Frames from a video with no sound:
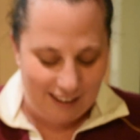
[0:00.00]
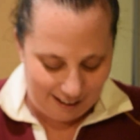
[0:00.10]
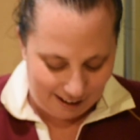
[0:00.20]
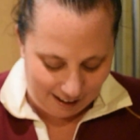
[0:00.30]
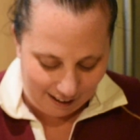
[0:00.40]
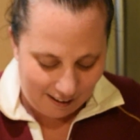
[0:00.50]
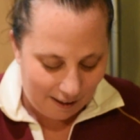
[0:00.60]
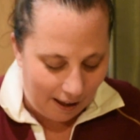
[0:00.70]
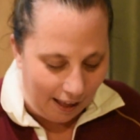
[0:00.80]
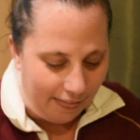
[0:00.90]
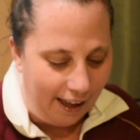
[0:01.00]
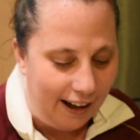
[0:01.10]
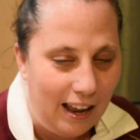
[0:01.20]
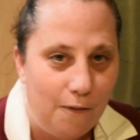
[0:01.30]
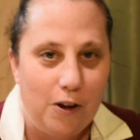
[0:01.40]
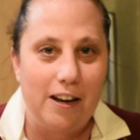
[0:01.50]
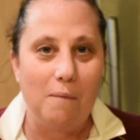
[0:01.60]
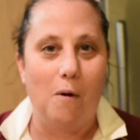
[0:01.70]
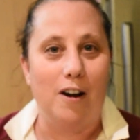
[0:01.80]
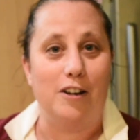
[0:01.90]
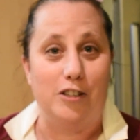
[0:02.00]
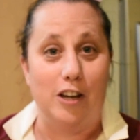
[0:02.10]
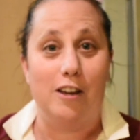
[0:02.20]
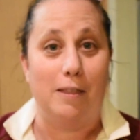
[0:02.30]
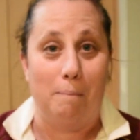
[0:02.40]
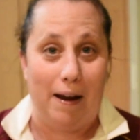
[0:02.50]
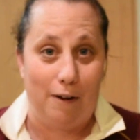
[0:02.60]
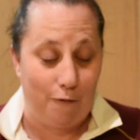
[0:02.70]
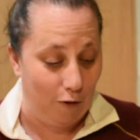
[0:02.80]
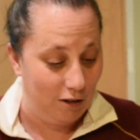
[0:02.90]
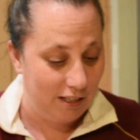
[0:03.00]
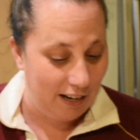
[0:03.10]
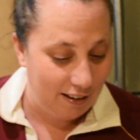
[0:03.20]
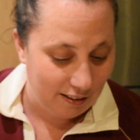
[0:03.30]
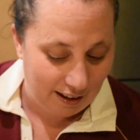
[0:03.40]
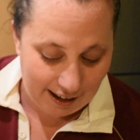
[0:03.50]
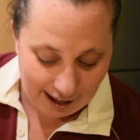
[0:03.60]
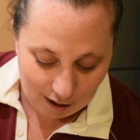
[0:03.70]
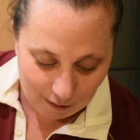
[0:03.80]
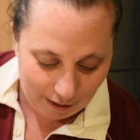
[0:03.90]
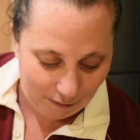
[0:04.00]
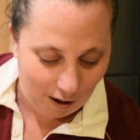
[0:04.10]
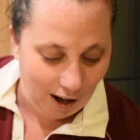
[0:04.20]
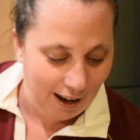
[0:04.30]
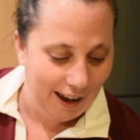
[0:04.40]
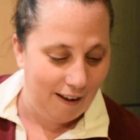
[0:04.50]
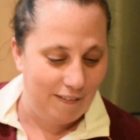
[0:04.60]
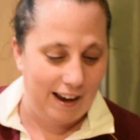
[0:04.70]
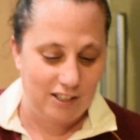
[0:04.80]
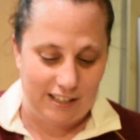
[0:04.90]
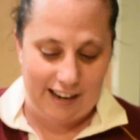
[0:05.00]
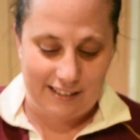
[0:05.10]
thinking But if you didn't want to do the butter frosting, like how I have actually